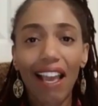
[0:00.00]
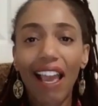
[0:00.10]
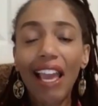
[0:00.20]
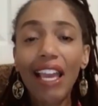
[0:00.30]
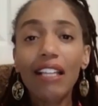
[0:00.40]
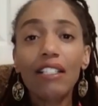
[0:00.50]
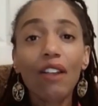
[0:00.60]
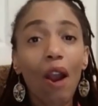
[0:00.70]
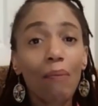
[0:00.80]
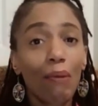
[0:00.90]
And
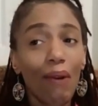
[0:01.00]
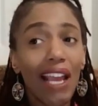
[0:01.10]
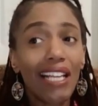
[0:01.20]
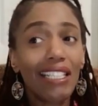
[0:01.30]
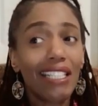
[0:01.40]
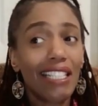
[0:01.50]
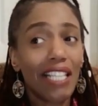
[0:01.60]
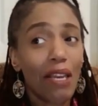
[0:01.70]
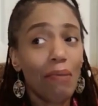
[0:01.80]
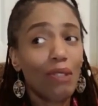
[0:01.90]
our brain
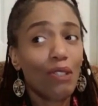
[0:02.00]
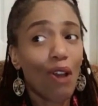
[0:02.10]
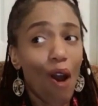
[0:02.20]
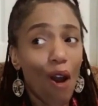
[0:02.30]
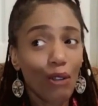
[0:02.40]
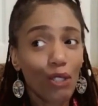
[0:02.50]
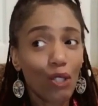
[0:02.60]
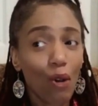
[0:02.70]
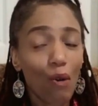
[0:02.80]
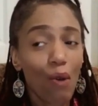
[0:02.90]
seems to
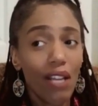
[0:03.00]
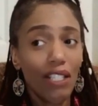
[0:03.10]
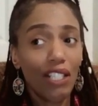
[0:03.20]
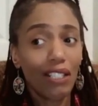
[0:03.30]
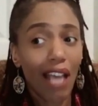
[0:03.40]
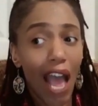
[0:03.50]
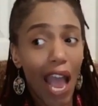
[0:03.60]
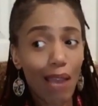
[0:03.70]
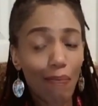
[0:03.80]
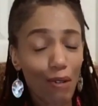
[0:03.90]
also just
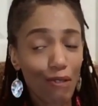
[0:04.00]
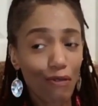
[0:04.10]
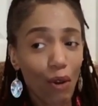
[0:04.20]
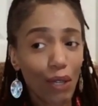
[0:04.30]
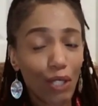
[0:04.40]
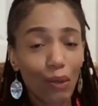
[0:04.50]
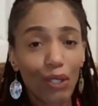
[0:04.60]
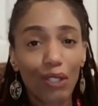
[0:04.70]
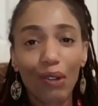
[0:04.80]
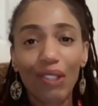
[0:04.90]
hyper focus on
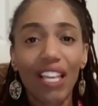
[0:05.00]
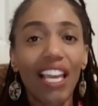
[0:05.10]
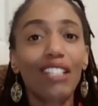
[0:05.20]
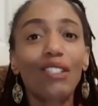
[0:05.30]
certain things.